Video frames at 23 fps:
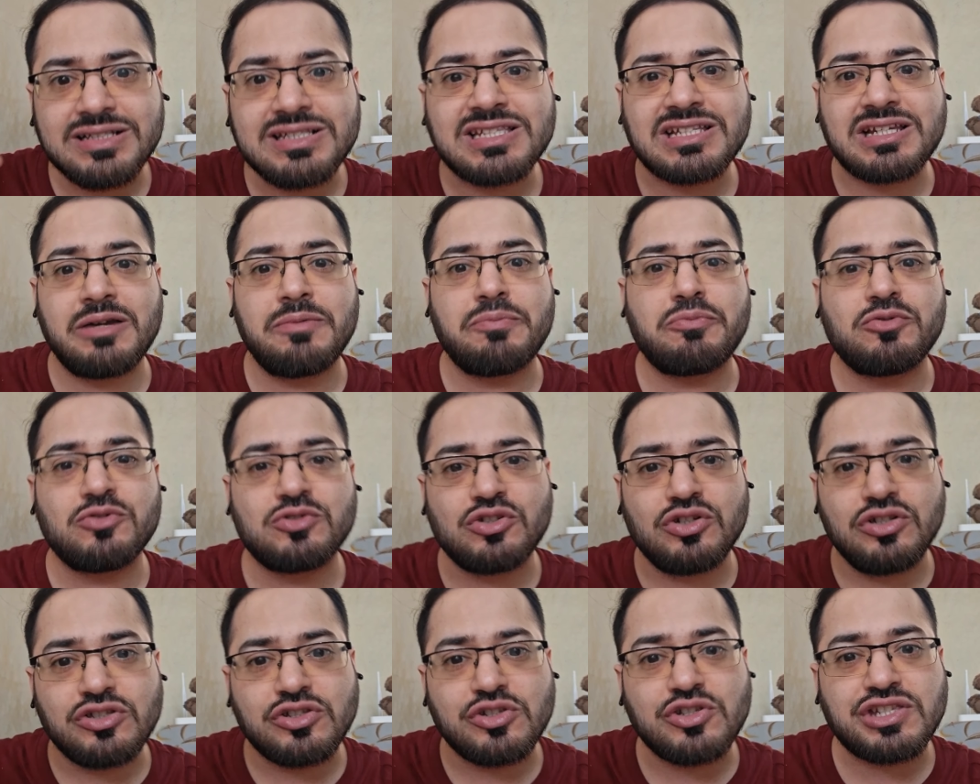the script was
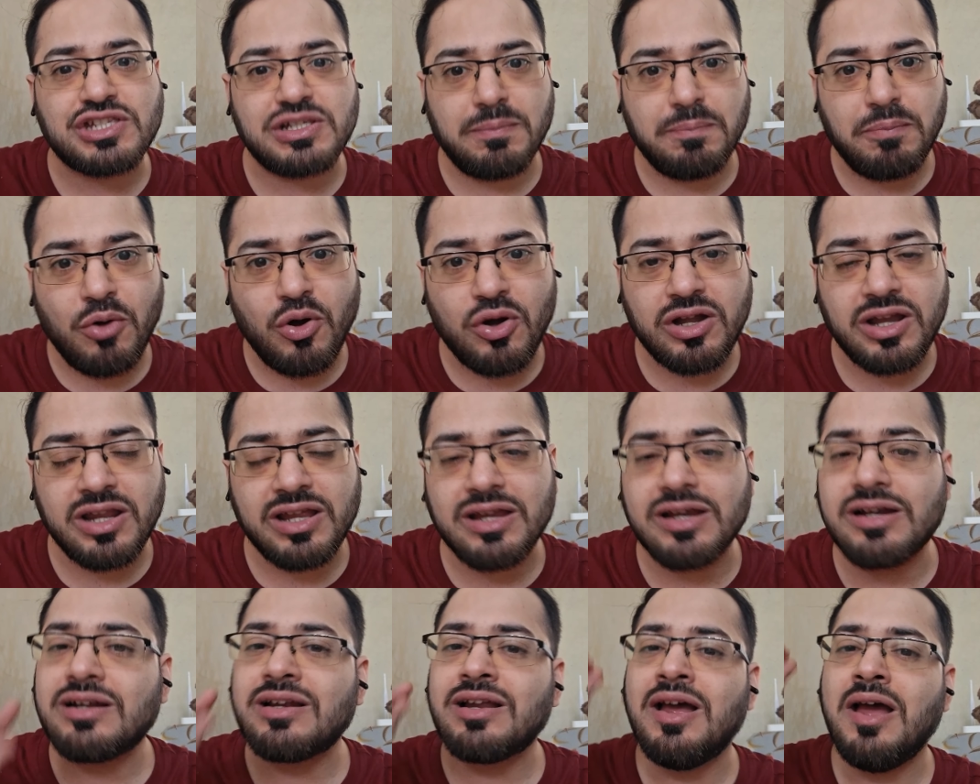also
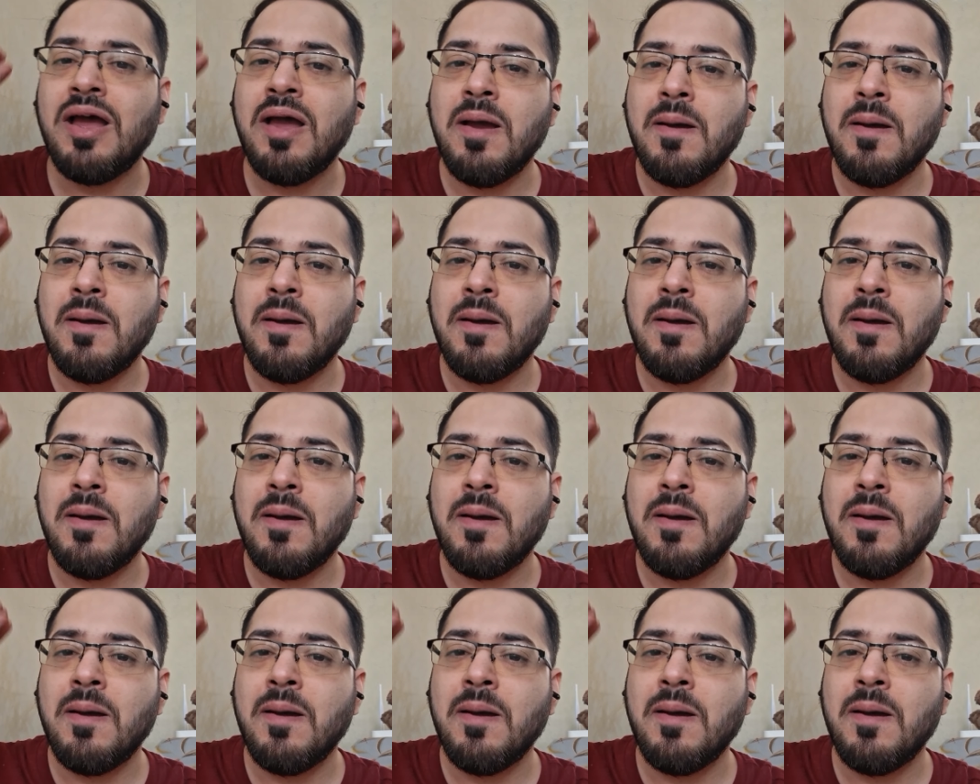supporting it